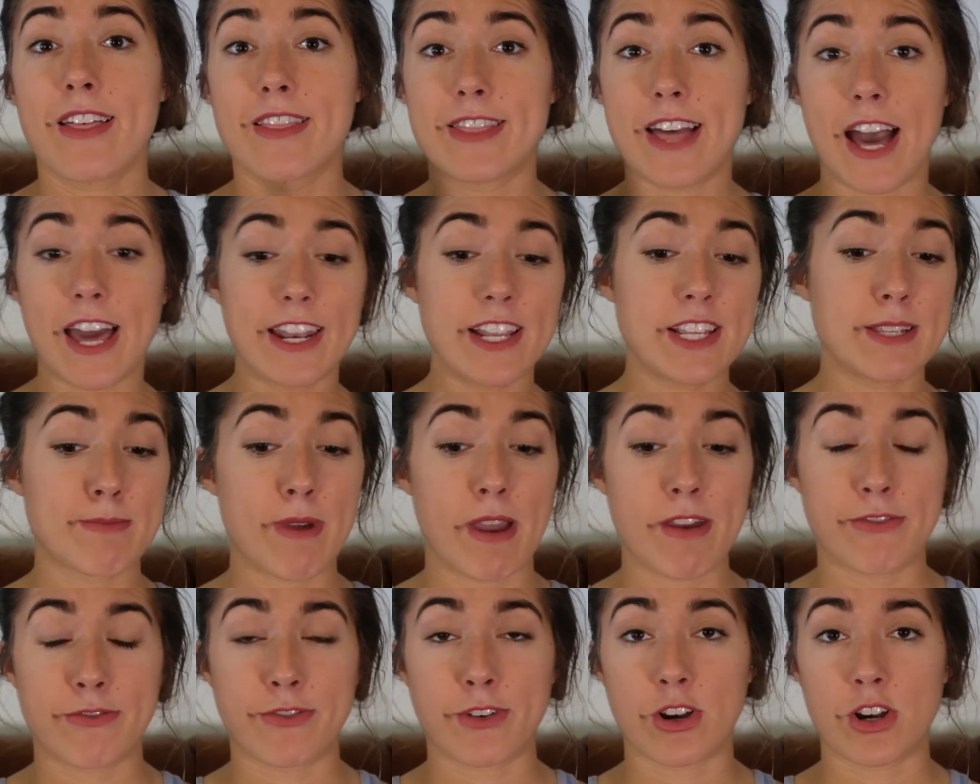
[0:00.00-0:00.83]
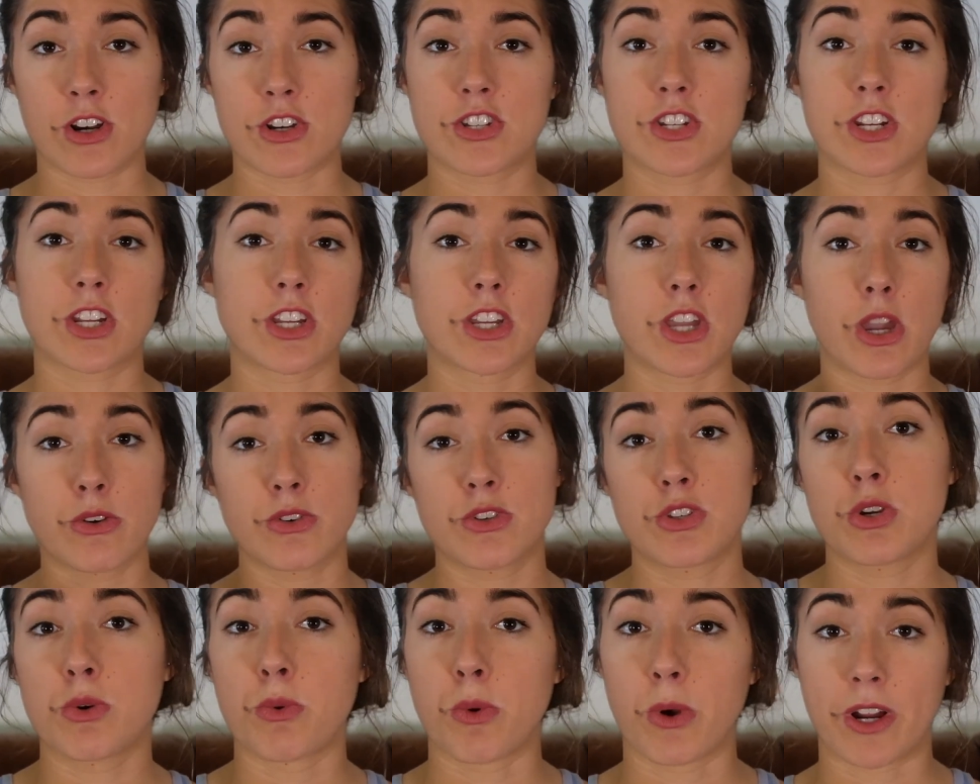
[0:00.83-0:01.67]
That is my first
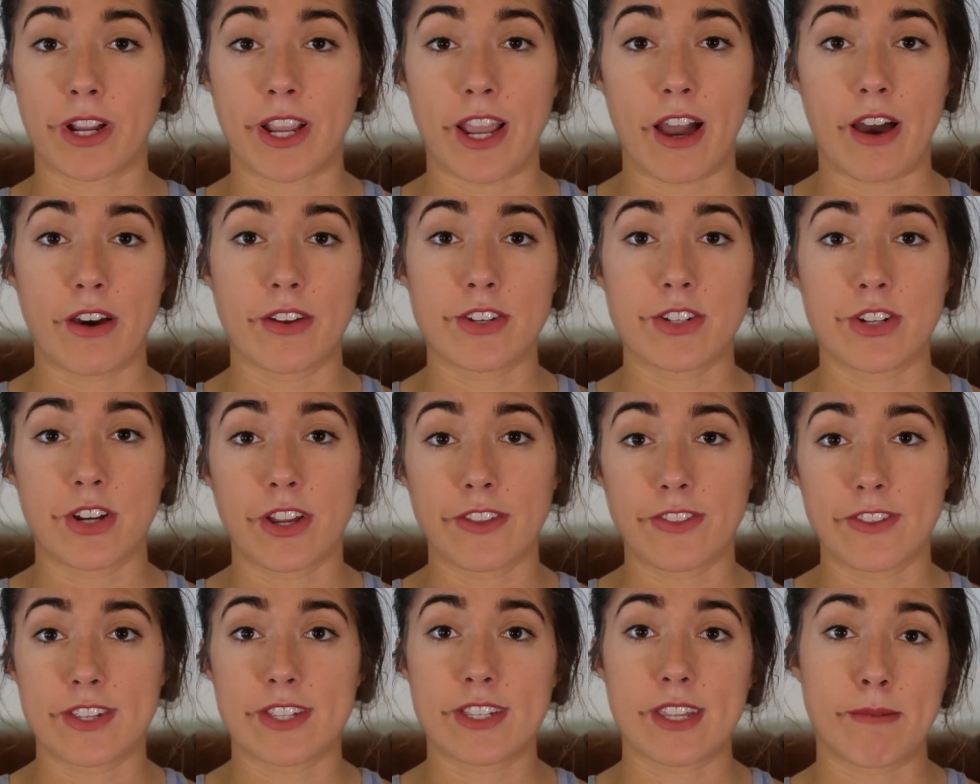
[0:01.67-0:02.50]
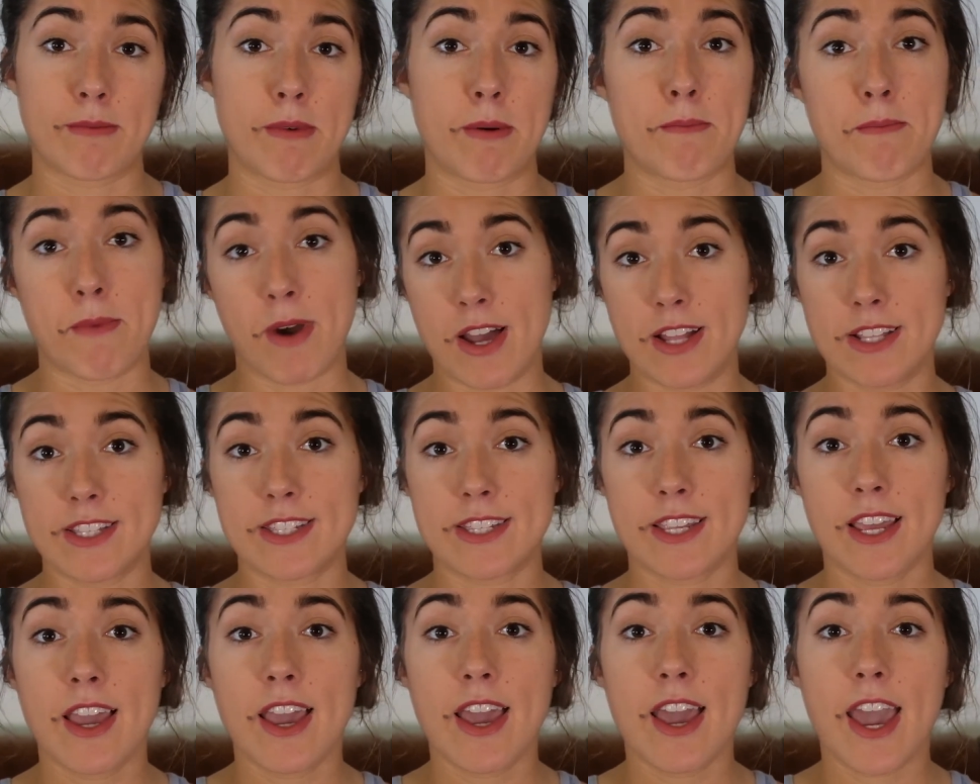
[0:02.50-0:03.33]
go-to workout during the summer months.